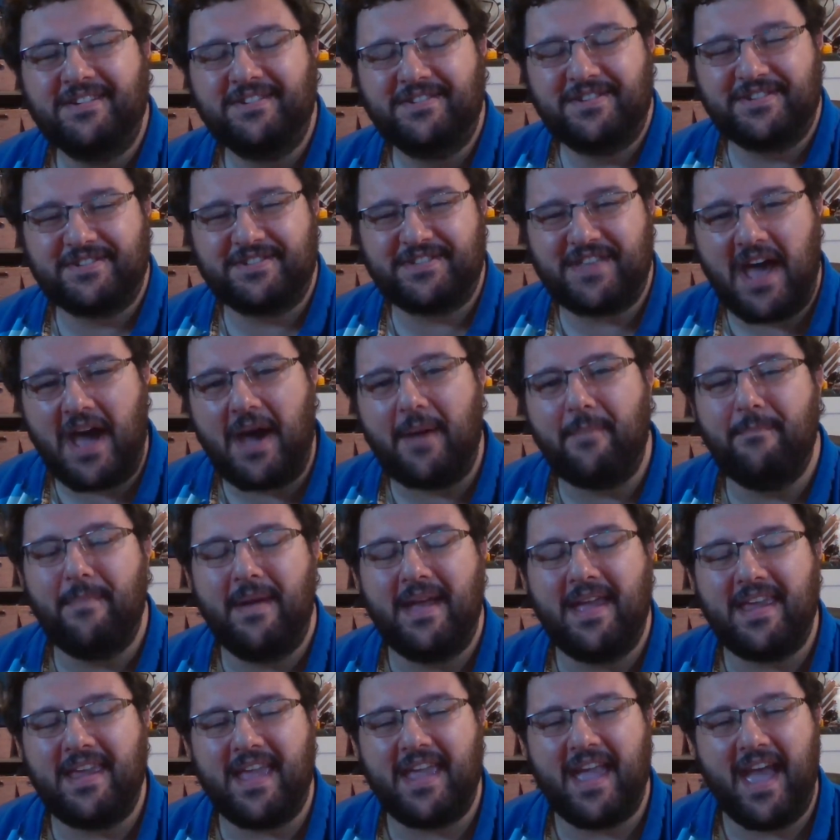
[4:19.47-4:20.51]
does that
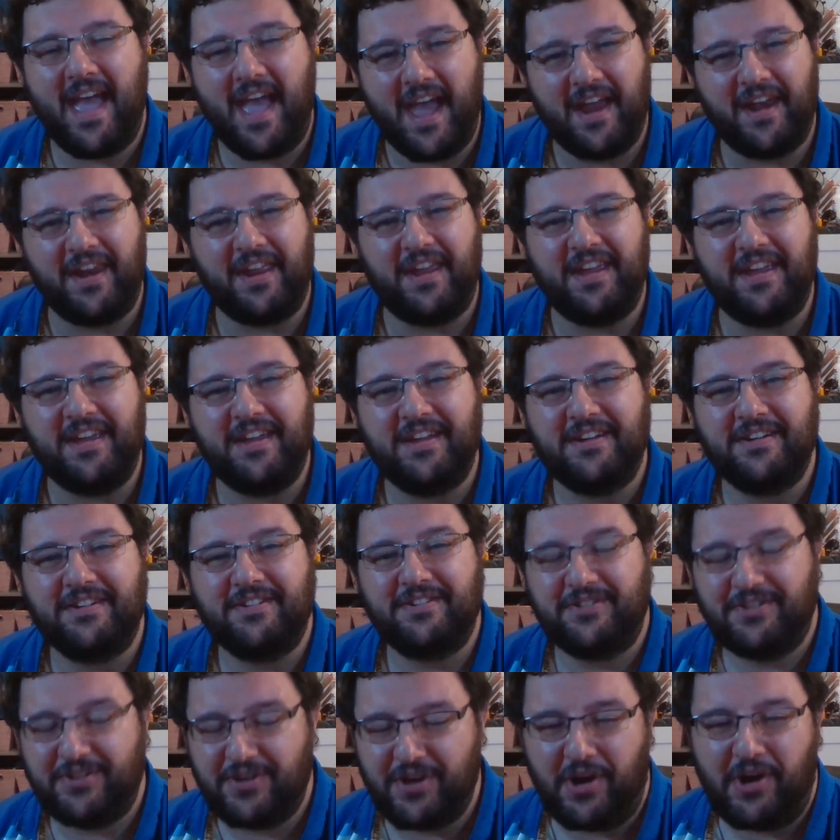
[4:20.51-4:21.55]
make any
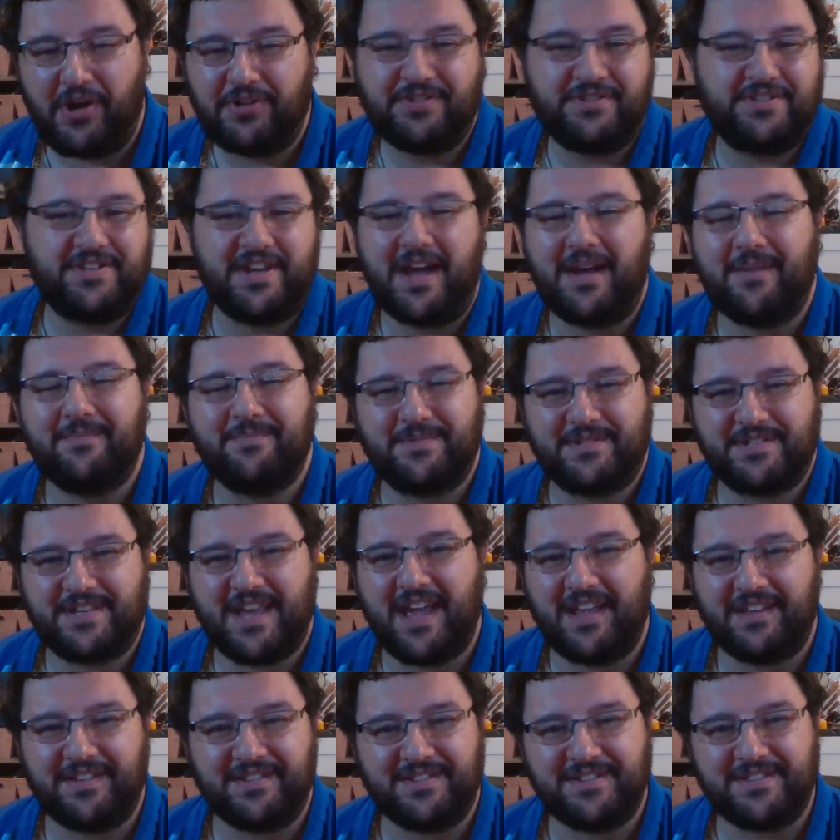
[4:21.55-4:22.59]
goddamn
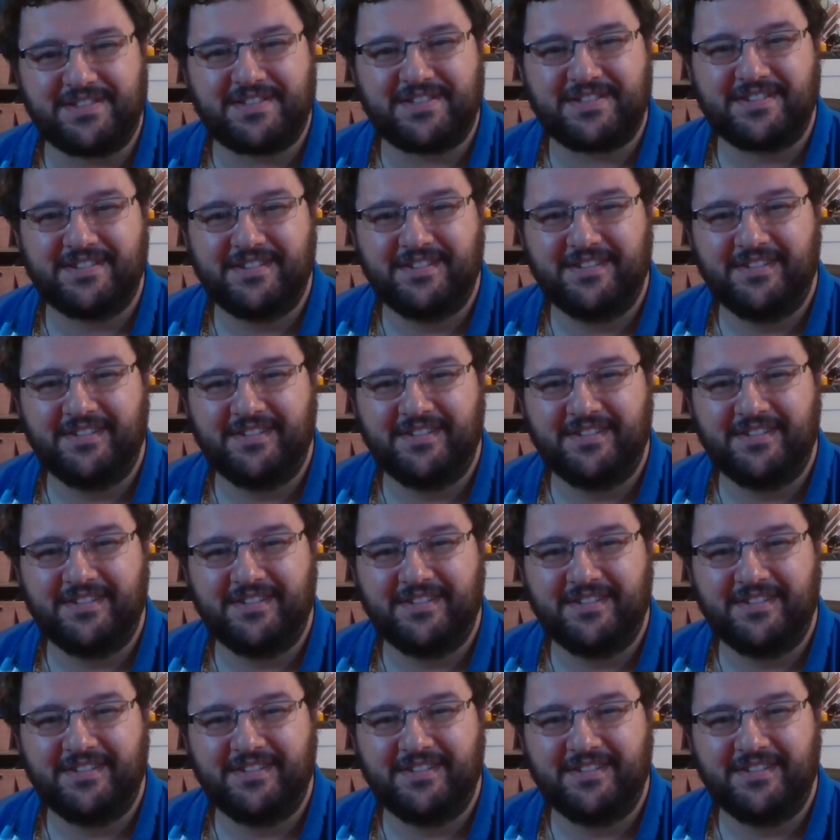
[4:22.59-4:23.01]
sense?